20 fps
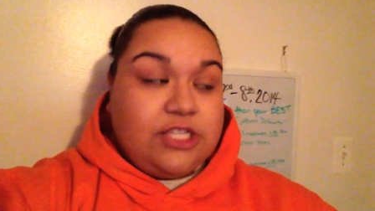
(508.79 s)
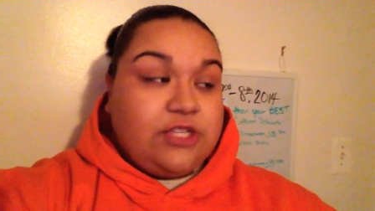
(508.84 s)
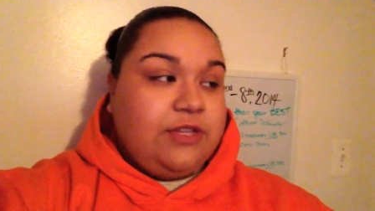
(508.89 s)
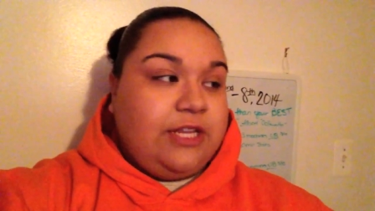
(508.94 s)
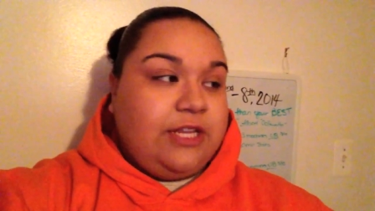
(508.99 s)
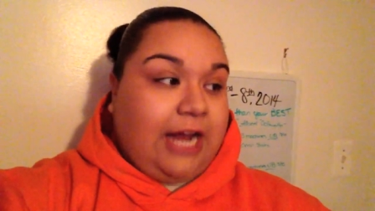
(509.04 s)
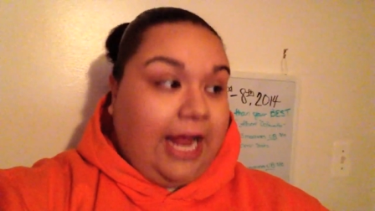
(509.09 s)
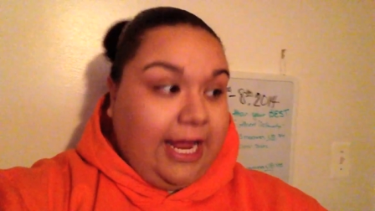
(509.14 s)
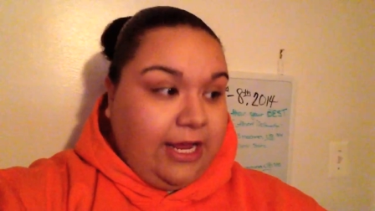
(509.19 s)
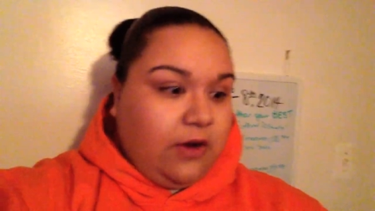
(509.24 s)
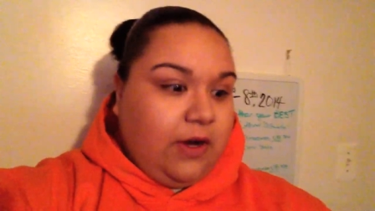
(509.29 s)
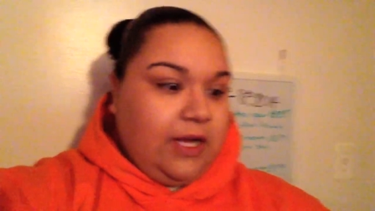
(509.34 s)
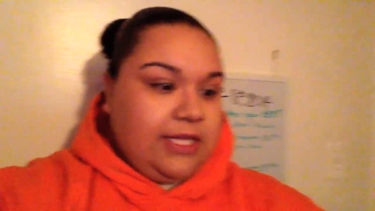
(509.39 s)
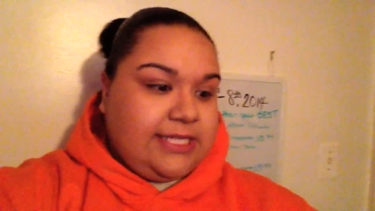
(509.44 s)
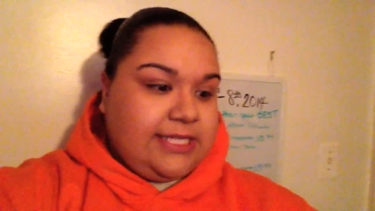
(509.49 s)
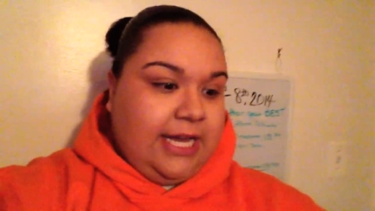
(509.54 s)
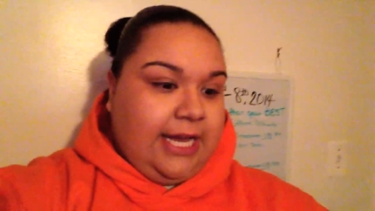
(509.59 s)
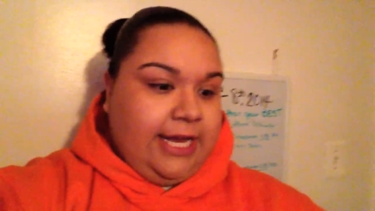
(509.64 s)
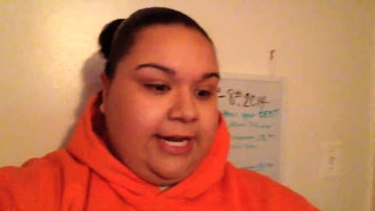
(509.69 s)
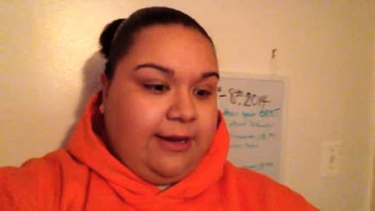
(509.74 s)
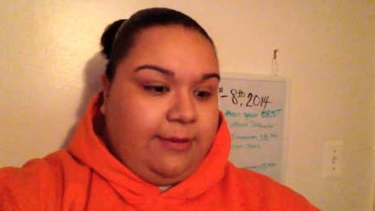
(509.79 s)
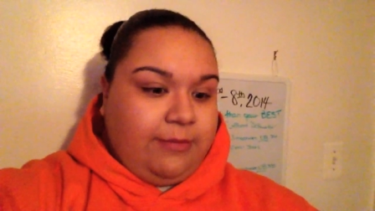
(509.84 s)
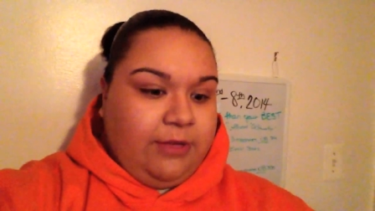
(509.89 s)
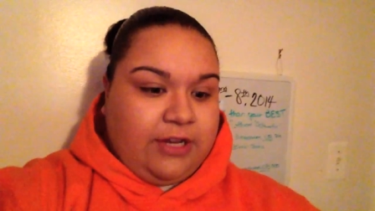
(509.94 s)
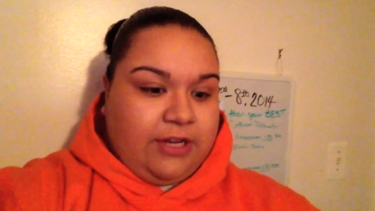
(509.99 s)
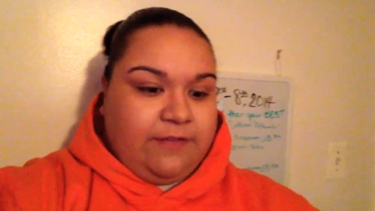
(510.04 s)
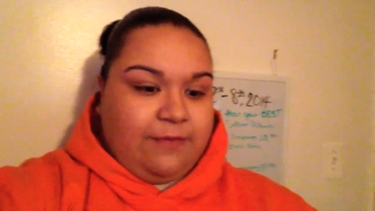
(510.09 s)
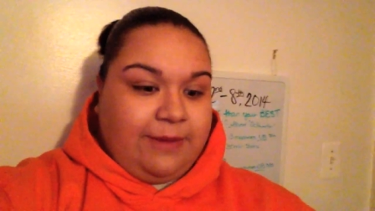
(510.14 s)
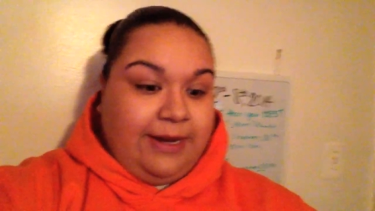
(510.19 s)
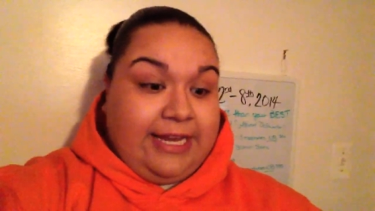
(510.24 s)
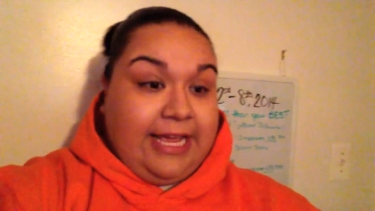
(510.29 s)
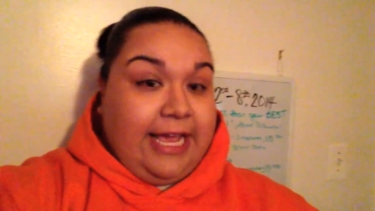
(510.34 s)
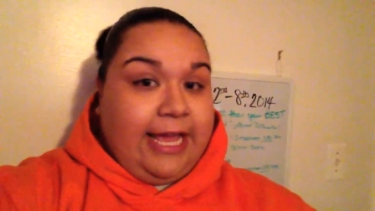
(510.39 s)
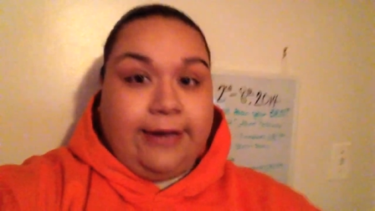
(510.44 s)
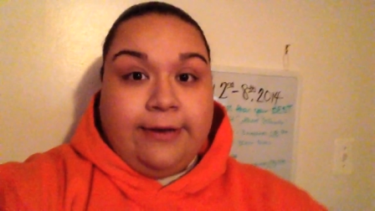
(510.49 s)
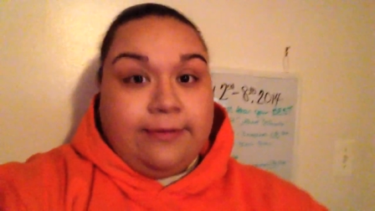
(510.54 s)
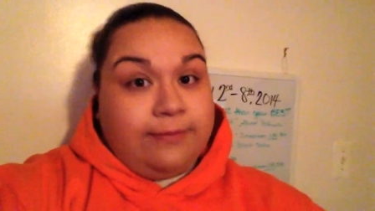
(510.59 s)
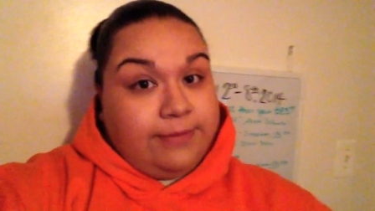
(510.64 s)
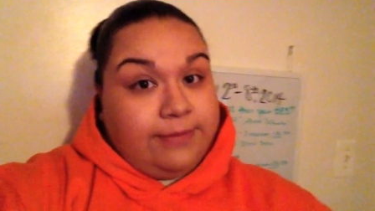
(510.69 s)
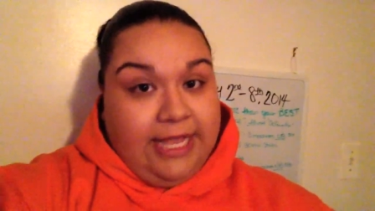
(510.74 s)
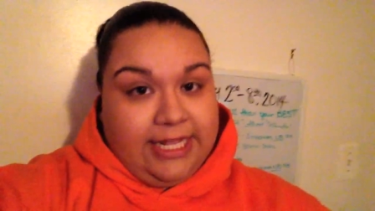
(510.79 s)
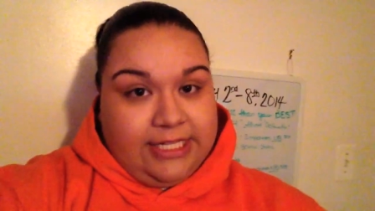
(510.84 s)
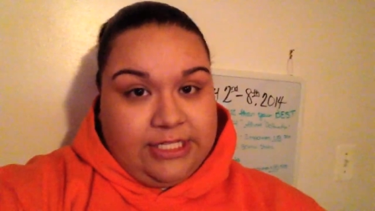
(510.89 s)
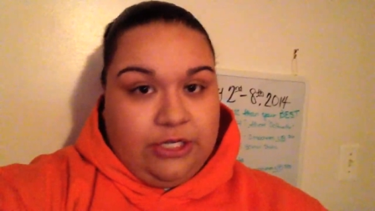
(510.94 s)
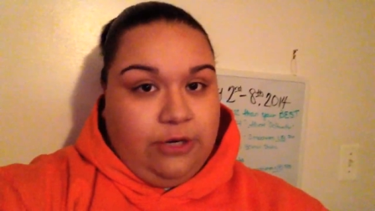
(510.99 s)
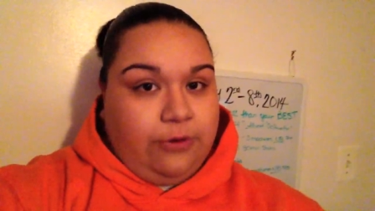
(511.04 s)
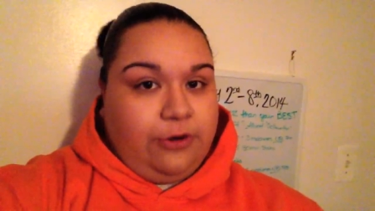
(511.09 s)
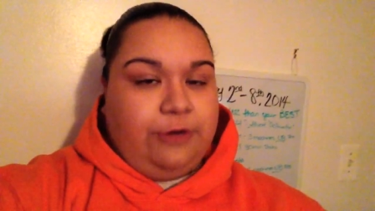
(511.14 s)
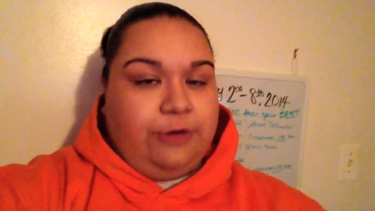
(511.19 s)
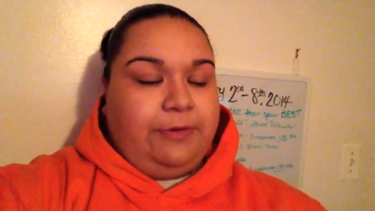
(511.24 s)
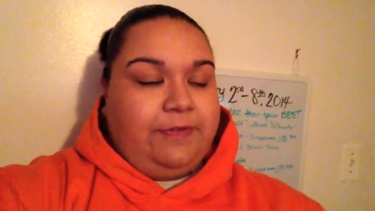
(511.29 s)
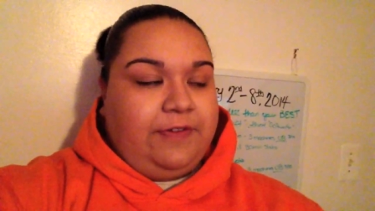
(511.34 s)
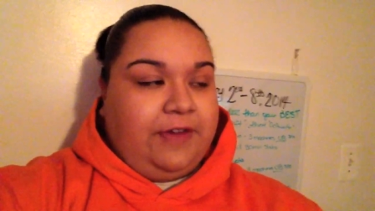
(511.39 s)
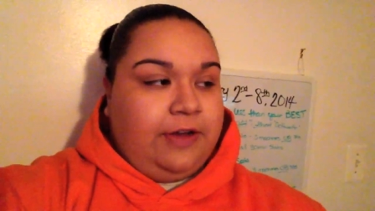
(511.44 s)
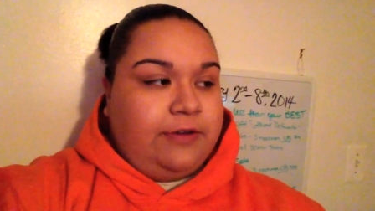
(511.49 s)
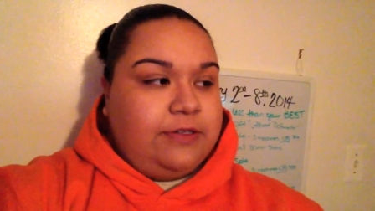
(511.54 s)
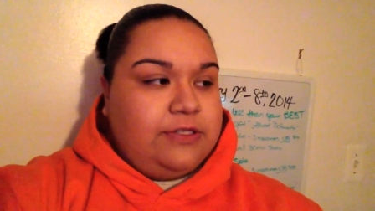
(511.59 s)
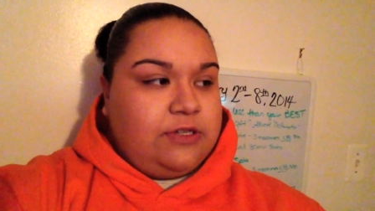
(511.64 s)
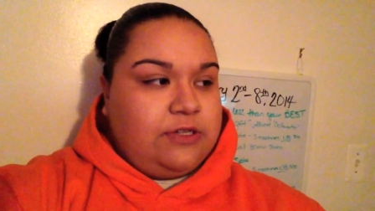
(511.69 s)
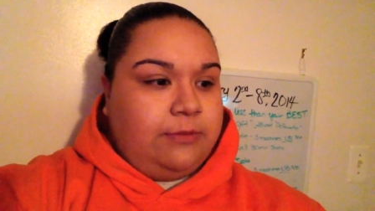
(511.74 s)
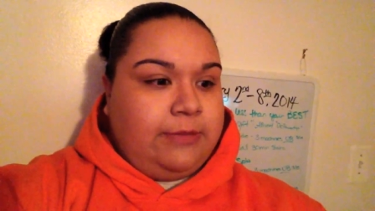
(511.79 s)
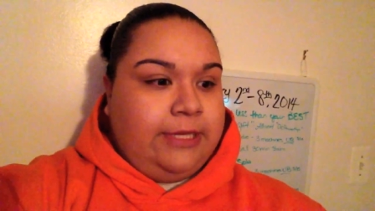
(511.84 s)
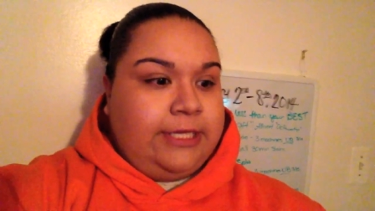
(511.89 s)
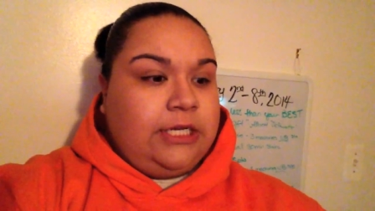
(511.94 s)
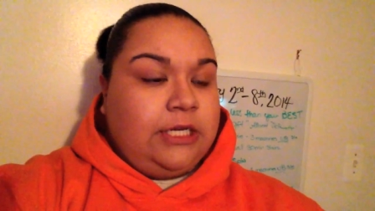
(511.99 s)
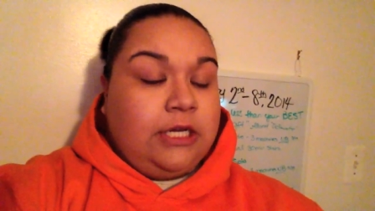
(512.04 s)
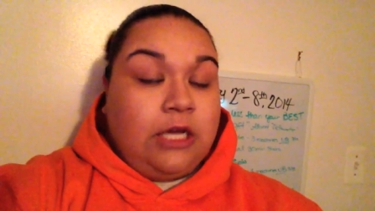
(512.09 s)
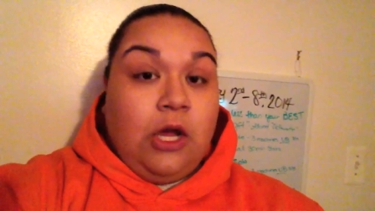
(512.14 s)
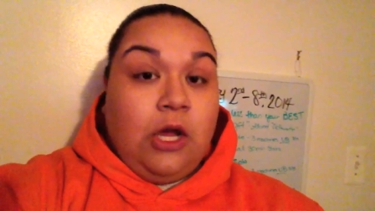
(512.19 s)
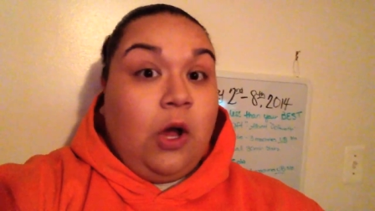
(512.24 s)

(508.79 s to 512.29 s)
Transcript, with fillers: So then I go outside and I'm looking for my dad. Dad's nowhere to be found. So I'm like,